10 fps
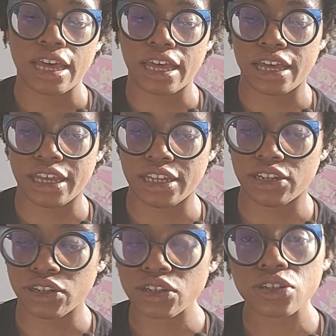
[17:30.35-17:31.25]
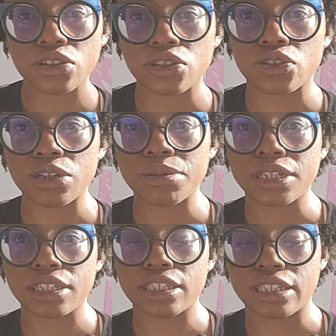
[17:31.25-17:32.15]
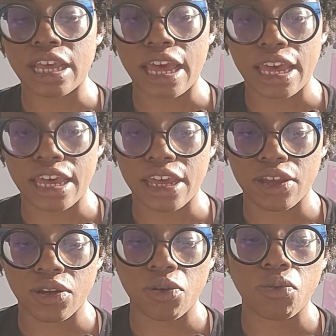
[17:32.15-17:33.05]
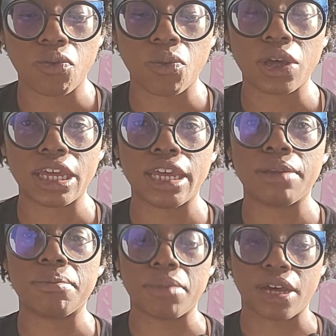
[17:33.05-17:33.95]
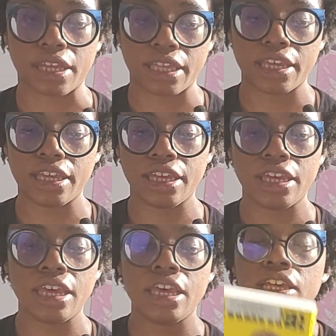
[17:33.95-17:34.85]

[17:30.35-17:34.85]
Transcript: I got 3 books and 1 manga.